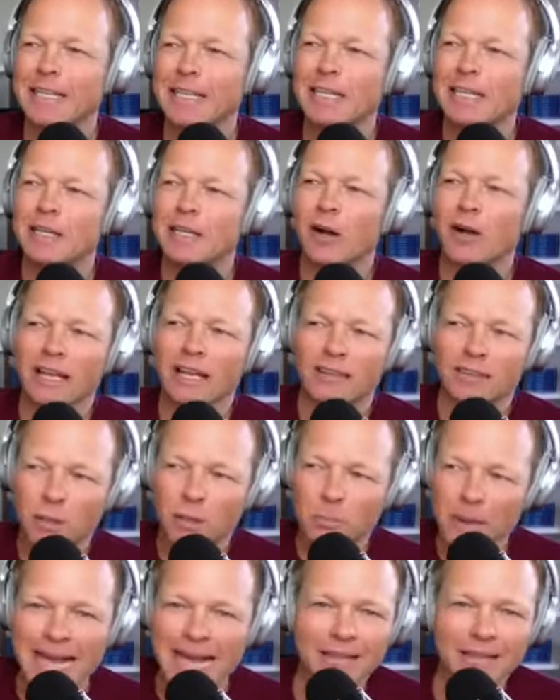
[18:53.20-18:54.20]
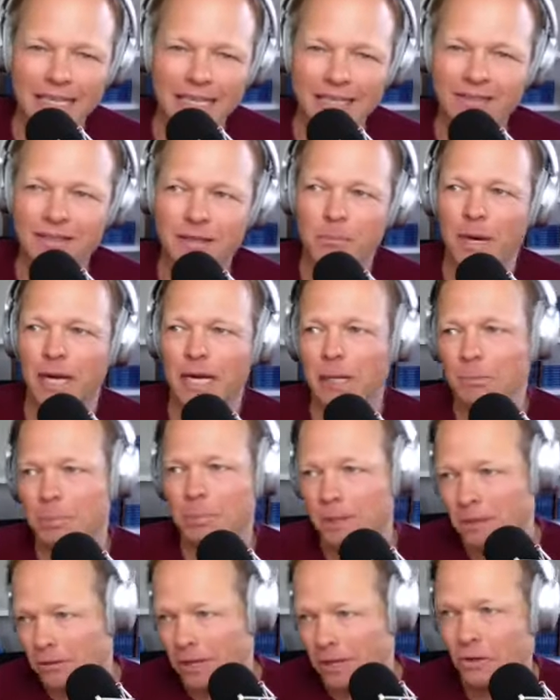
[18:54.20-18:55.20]
Yeah. Okay. So the bank lends the money, but
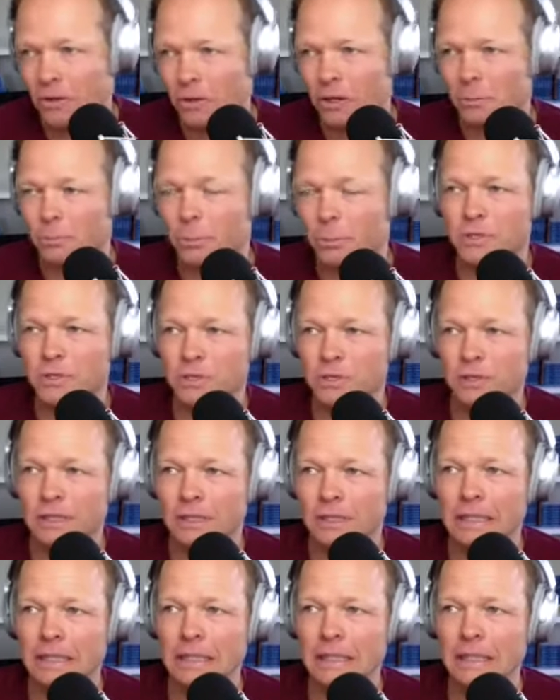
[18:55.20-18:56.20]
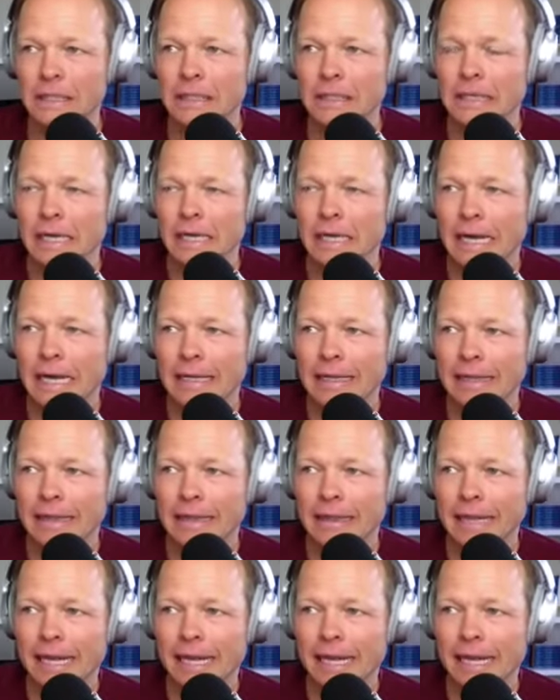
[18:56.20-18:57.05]
you're on the hook personally. And Absolutely.